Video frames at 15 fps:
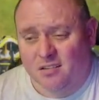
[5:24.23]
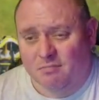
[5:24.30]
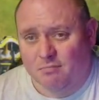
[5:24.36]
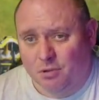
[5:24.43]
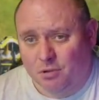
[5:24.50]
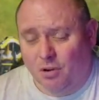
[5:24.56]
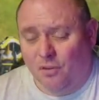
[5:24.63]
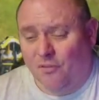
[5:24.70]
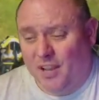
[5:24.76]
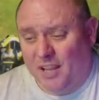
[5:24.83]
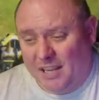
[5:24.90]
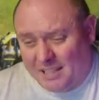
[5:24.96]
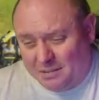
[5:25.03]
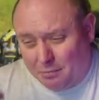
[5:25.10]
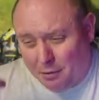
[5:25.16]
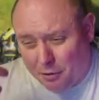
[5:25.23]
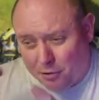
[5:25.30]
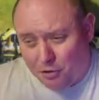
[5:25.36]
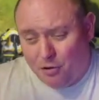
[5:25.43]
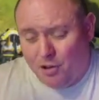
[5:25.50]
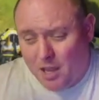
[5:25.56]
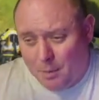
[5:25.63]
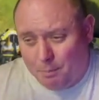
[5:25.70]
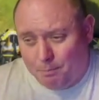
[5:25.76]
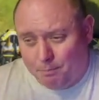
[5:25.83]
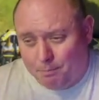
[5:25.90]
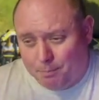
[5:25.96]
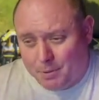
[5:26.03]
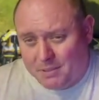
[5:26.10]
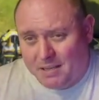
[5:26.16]
But don't forget, that's with a
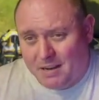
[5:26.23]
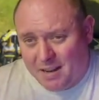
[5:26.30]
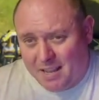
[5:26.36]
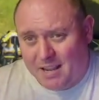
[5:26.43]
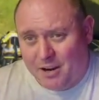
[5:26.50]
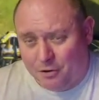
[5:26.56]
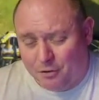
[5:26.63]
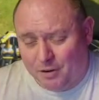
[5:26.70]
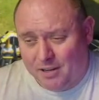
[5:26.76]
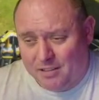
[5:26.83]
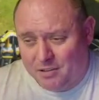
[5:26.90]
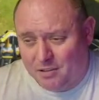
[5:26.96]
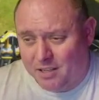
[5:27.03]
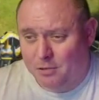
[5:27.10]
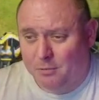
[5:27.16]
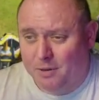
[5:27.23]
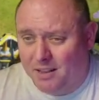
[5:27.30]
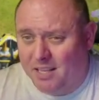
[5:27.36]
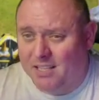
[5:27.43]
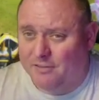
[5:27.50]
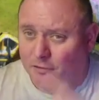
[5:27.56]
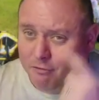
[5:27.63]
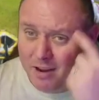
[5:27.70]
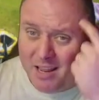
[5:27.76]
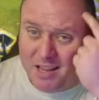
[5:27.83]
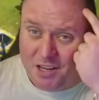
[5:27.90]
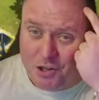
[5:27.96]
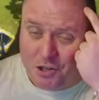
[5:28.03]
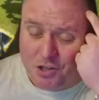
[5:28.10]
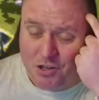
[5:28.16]
30% increase, so that's going to be less of a
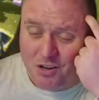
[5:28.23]
range.